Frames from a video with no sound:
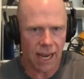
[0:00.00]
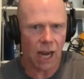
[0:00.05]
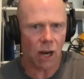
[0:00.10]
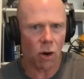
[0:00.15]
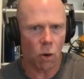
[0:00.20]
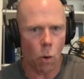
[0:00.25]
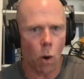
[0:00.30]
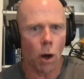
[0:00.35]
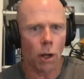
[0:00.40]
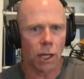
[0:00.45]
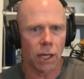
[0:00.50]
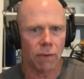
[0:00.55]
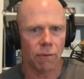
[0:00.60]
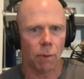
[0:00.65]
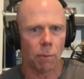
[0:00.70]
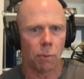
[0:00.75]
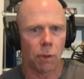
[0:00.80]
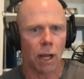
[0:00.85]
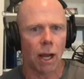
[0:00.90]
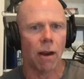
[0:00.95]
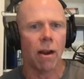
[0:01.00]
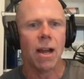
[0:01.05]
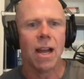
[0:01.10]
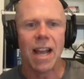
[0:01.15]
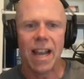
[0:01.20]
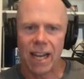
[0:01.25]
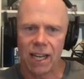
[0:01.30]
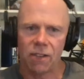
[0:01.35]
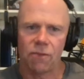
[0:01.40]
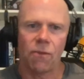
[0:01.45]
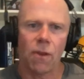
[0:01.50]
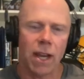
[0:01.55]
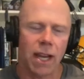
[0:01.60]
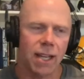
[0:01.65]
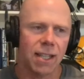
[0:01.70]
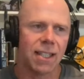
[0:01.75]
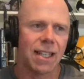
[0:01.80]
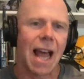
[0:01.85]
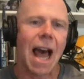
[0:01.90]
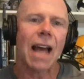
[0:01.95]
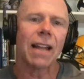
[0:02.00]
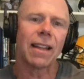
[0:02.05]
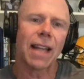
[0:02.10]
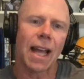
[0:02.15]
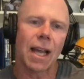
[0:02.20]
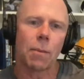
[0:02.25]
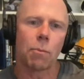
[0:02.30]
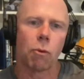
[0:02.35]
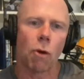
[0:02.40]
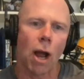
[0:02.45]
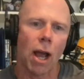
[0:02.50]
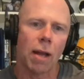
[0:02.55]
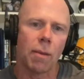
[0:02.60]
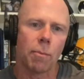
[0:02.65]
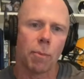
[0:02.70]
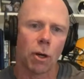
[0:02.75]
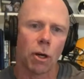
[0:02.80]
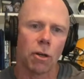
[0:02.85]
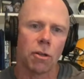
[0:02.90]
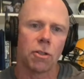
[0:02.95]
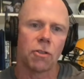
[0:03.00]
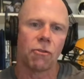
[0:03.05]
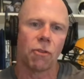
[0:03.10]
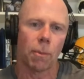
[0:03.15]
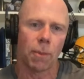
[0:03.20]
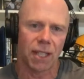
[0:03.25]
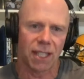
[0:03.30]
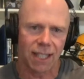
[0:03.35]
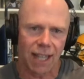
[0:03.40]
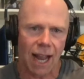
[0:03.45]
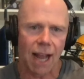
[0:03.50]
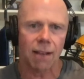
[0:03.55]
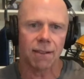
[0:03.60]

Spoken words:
quality of a player. He's not like Brian Burns from a style